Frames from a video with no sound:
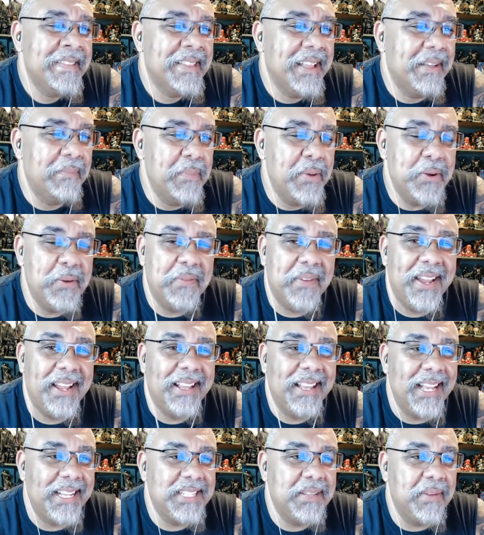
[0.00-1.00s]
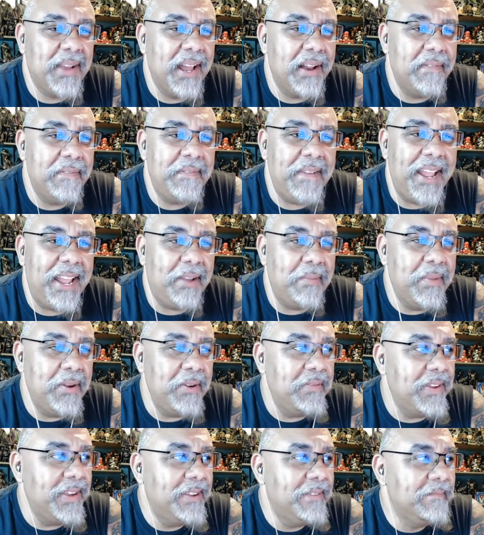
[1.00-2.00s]
movie, like some kind of fake
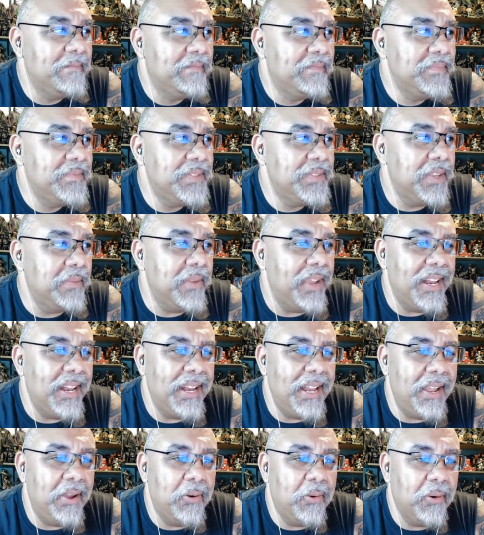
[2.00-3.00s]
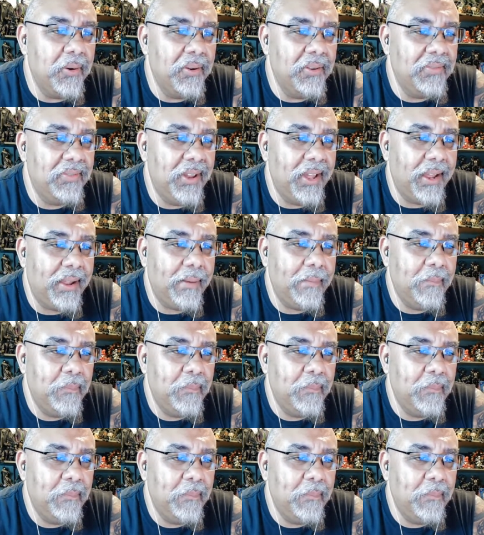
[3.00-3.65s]
movie, some indie horror flick.